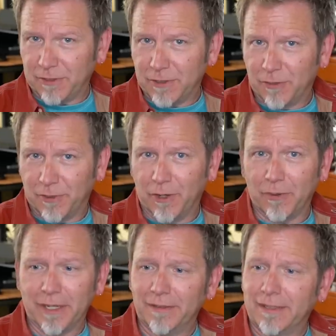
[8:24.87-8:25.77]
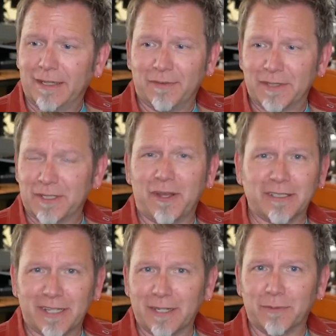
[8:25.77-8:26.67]
you don't know it, the
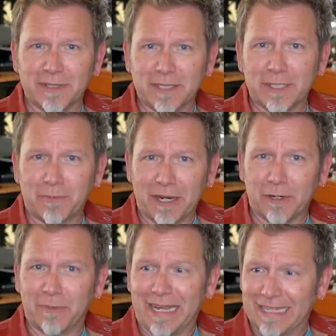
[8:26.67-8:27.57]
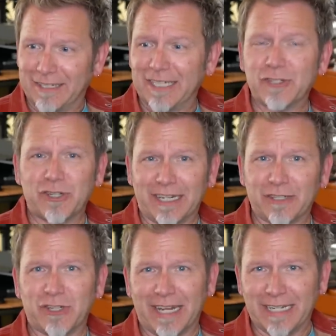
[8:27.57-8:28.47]
song title was inspired by a dish on a
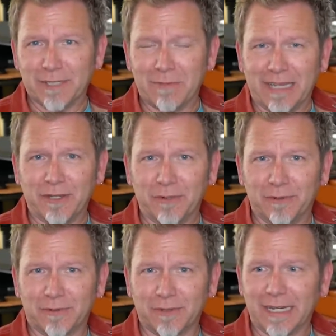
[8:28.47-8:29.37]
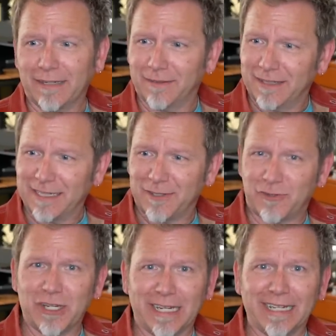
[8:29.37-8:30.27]
Chinese menu, right? It's
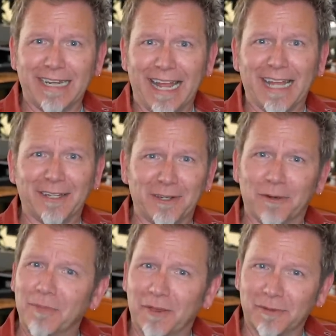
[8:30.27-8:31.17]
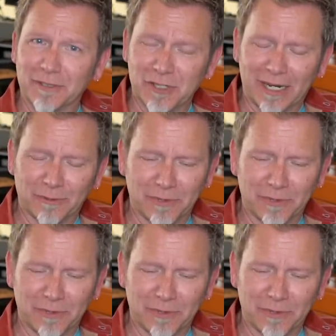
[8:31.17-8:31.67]
chicken and egg, you know, Mother and Child